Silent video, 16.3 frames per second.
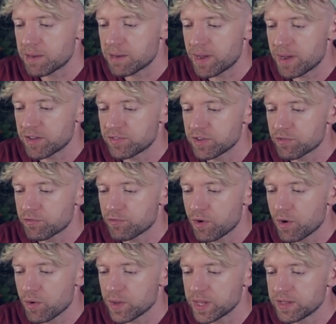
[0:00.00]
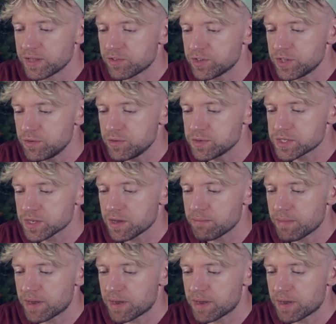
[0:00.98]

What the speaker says: Add message. Role is user